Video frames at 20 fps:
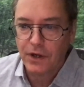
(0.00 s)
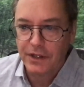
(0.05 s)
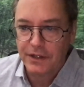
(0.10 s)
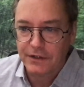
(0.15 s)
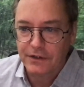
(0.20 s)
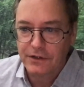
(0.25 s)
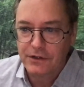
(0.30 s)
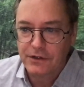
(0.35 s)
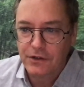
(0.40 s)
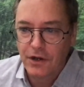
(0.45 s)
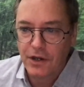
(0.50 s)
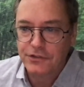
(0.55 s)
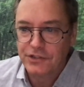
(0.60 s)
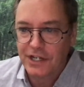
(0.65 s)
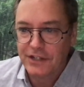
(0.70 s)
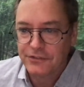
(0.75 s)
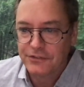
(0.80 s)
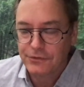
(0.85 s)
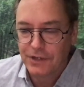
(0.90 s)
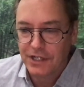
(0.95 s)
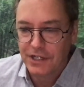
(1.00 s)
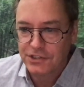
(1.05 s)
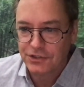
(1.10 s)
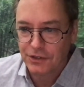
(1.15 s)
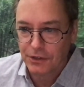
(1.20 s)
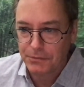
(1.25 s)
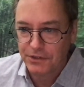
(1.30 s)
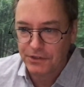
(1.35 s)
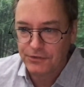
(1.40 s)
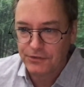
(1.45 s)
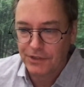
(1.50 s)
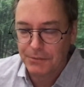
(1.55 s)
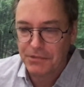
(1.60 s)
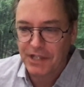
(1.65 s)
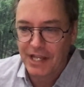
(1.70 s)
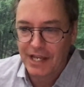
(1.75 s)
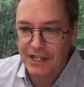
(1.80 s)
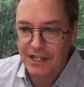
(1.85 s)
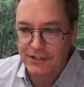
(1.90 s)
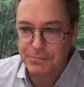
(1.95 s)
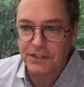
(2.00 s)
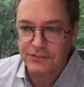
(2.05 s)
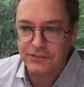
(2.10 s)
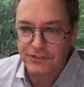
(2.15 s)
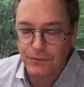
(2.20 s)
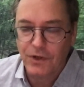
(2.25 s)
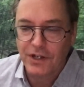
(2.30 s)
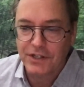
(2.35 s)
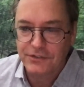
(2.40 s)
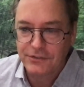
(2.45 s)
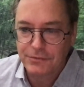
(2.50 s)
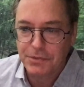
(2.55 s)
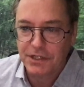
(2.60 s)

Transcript: one contrast ratio between black space and white